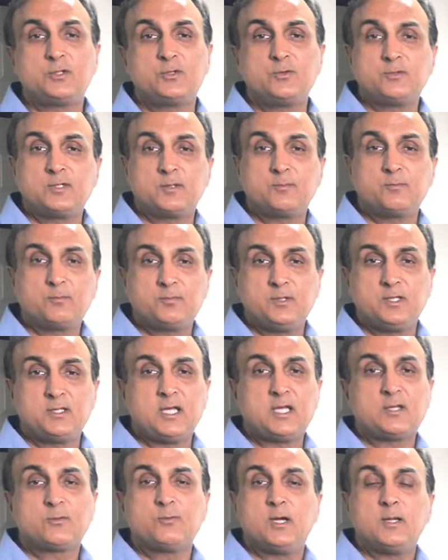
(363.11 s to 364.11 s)
you're using, and
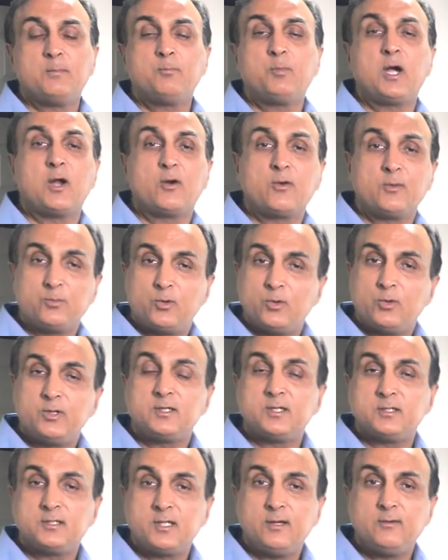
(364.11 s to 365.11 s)
that's why
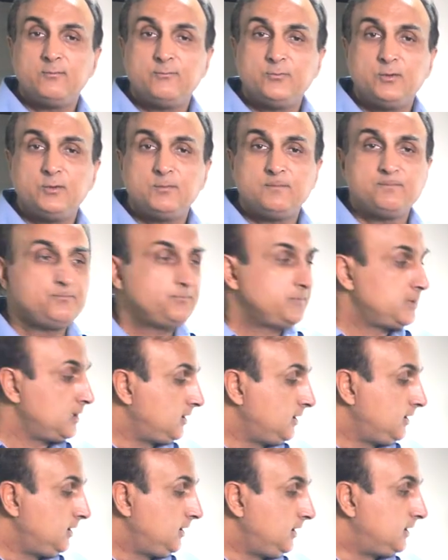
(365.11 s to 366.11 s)
PowerPoint is helpful.
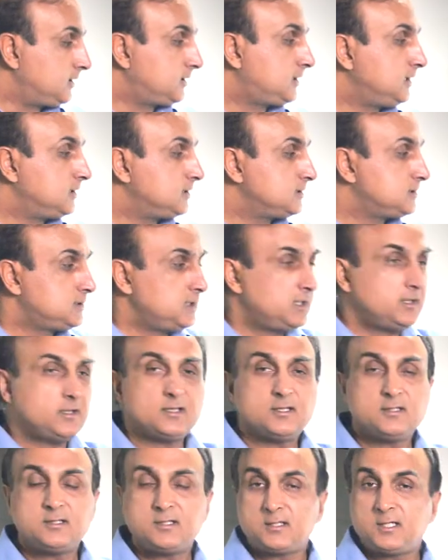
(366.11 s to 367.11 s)
And
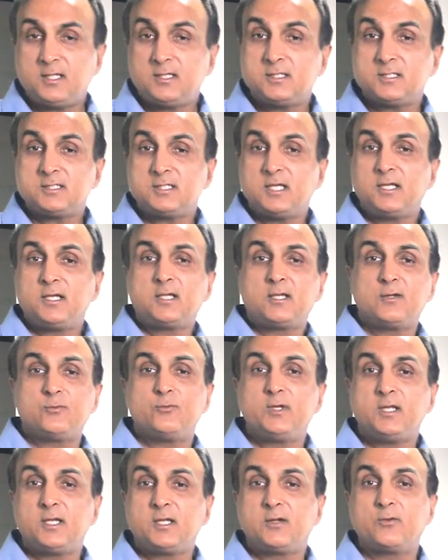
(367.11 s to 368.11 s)
kinesthetic
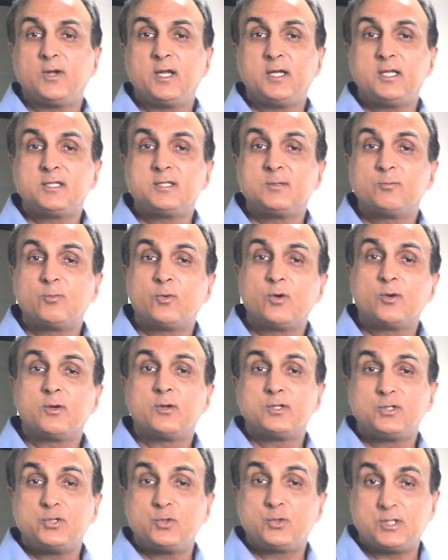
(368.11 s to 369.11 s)
and reading and writing, the
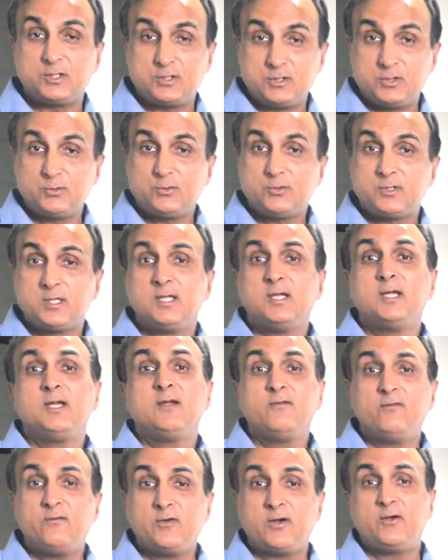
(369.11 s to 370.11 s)
more you can use,
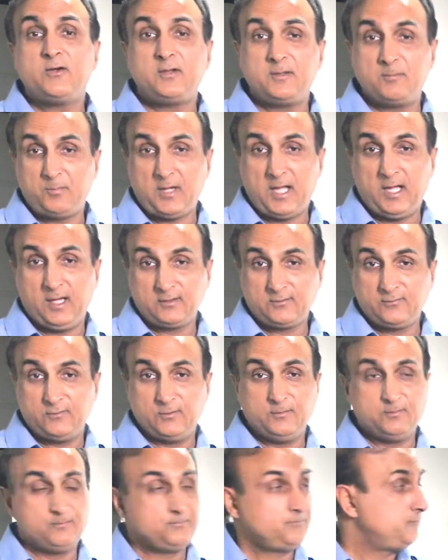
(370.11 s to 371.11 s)
very
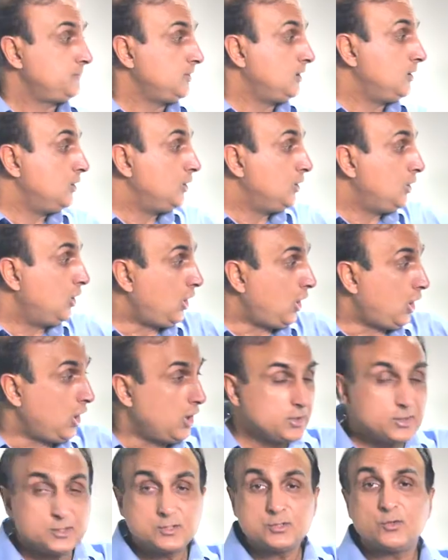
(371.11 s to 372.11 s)
impactful.
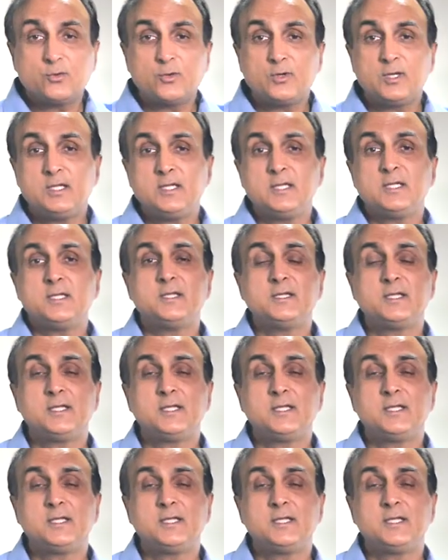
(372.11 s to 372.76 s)
Auditory